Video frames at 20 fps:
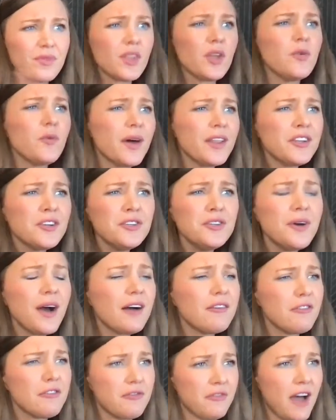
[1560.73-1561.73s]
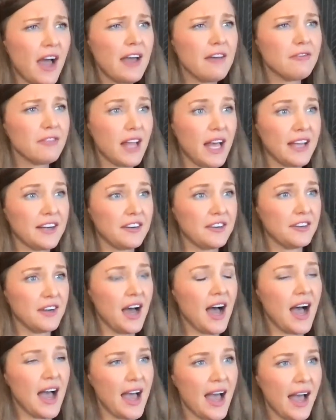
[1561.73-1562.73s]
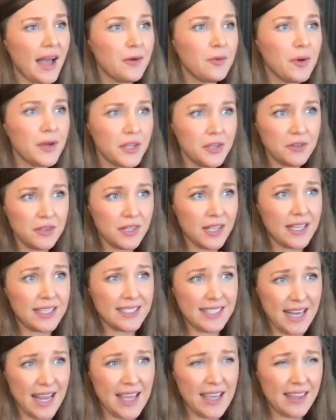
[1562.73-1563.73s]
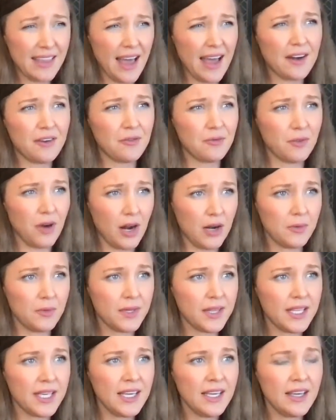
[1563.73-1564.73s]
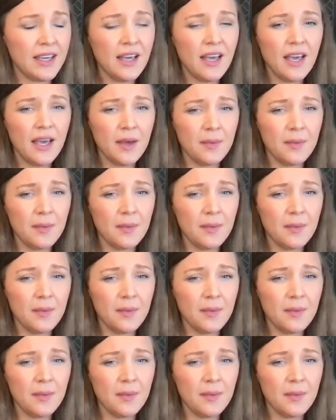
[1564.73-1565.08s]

whether you have a 5 line or not, I want you to like take that and run with it,